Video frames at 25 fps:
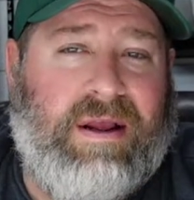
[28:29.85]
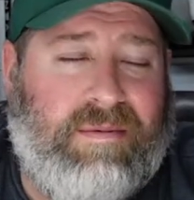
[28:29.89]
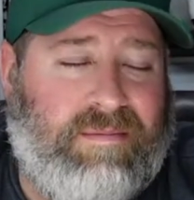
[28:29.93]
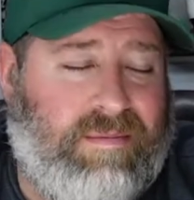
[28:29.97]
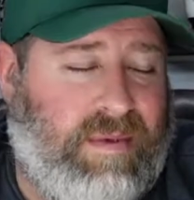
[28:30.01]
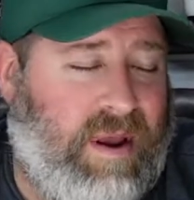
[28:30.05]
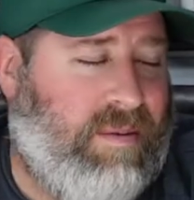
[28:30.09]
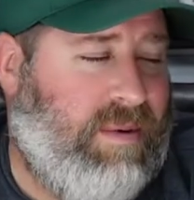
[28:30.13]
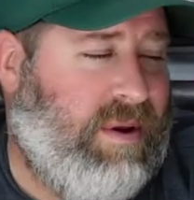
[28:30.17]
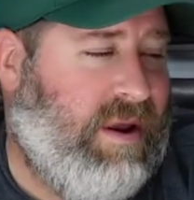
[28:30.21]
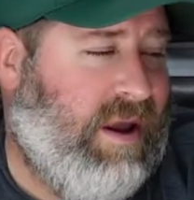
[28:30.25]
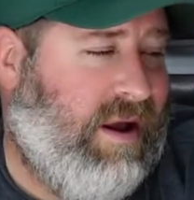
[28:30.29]

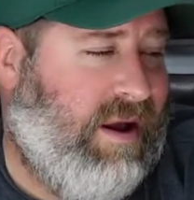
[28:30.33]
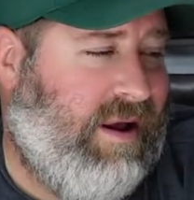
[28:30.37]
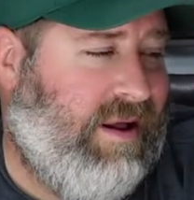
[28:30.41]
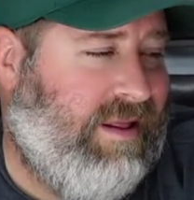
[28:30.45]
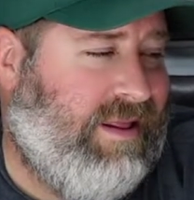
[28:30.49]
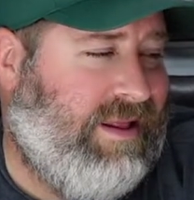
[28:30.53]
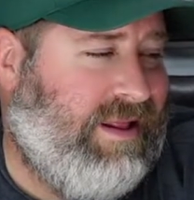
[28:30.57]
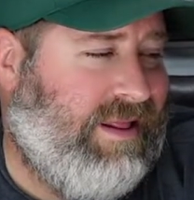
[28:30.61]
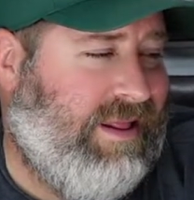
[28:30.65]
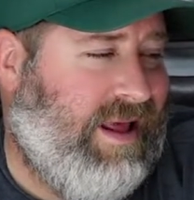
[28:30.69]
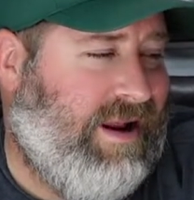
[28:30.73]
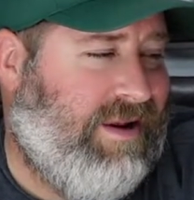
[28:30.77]
maybe
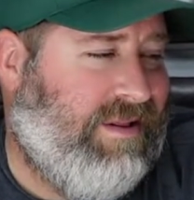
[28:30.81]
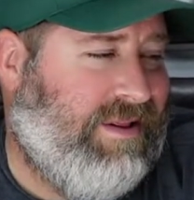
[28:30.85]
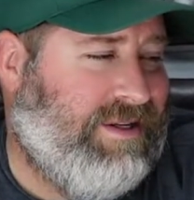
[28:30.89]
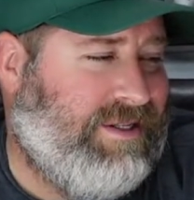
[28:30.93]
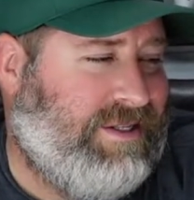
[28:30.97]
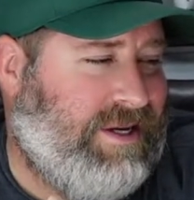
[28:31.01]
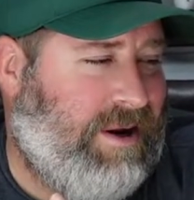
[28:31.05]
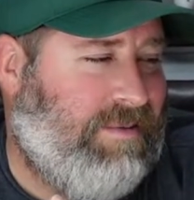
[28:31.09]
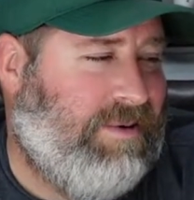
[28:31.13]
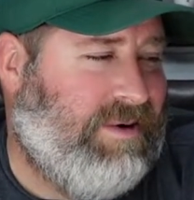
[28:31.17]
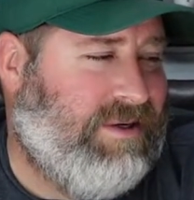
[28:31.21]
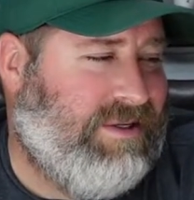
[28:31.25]
later this
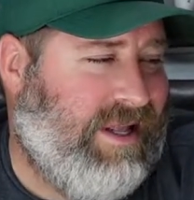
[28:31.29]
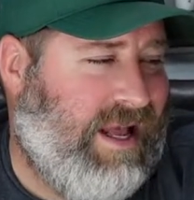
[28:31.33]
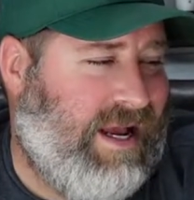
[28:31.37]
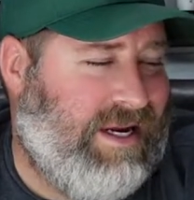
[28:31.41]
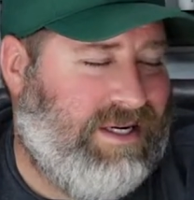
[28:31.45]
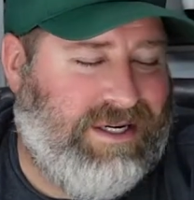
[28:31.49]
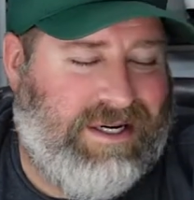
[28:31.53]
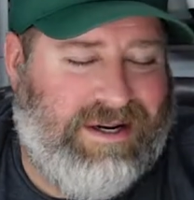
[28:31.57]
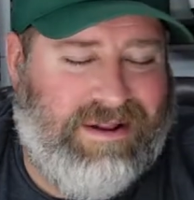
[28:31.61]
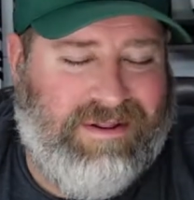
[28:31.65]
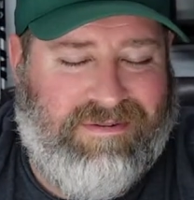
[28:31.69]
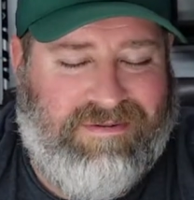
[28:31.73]
summer /
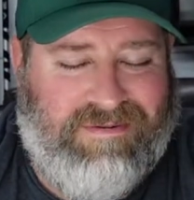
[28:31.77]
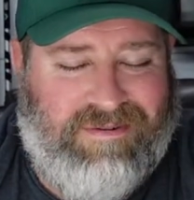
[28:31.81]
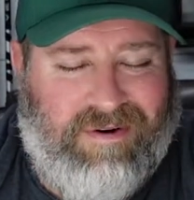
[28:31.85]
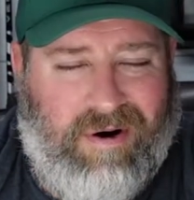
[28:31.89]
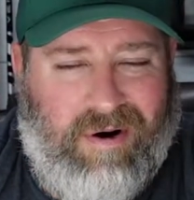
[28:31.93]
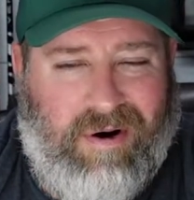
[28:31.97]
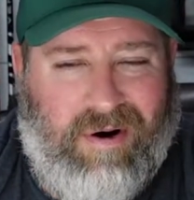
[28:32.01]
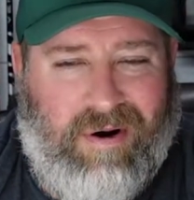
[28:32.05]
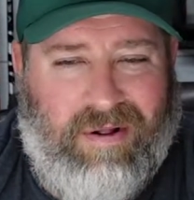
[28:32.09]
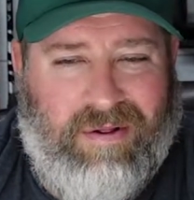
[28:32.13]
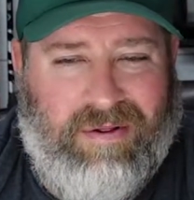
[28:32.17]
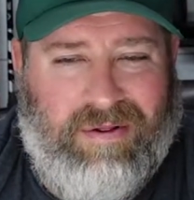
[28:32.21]
into the
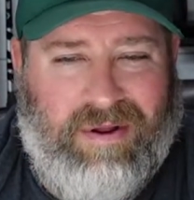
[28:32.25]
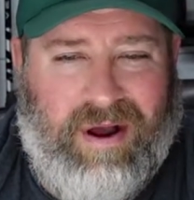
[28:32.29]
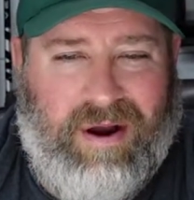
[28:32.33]
fall,